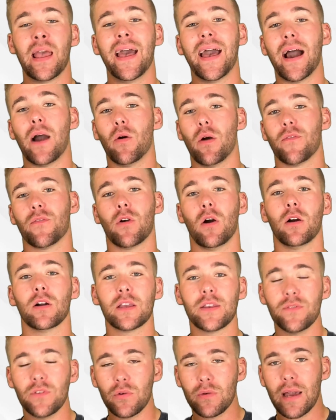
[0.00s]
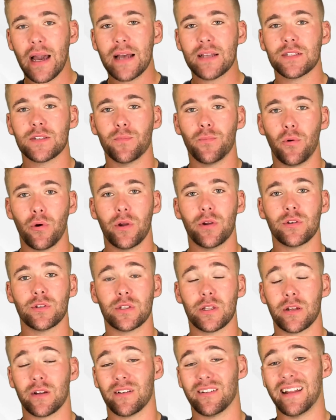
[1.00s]
However, I'll give you guys some pointers
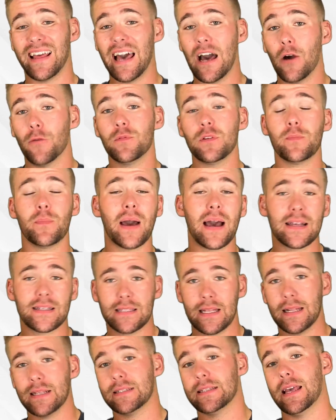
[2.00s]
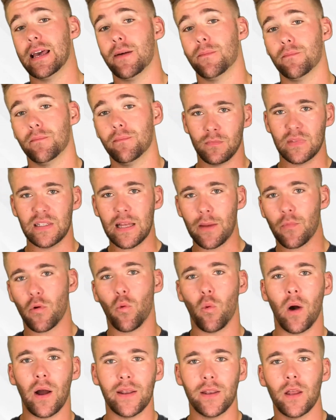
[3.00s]
that are going to help you pass that exam. Number
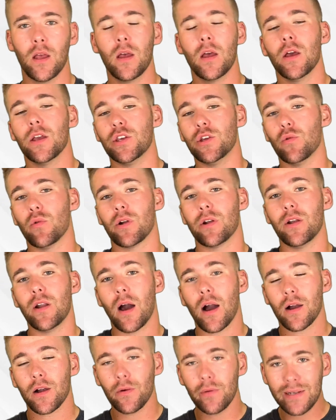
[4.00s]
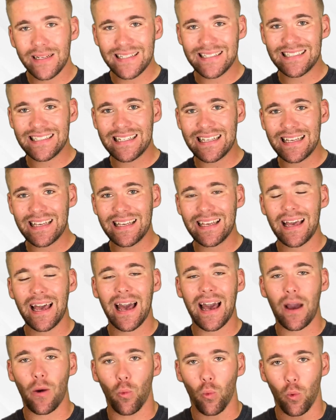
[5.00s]
one, you are not going to see
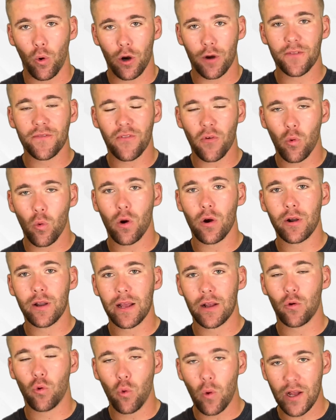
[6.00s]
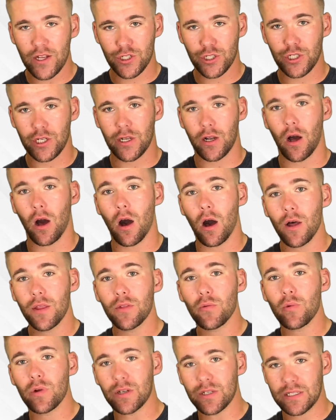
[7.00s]
a word-for-word question on the
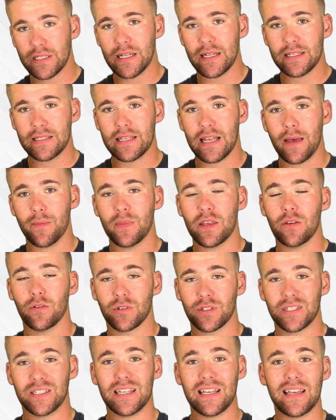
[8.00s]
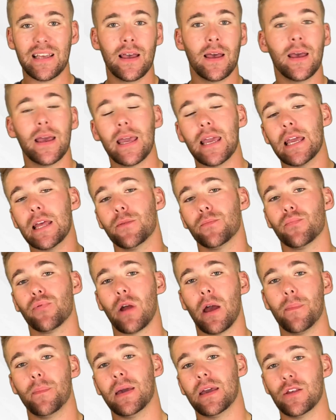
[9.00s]
real estate exam that you'll see in
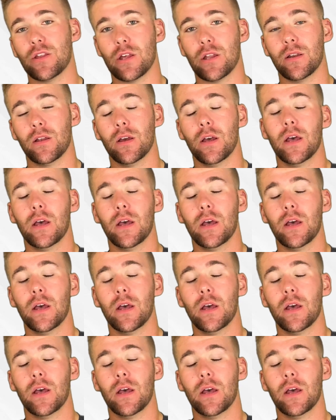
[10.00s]
Prep Agent.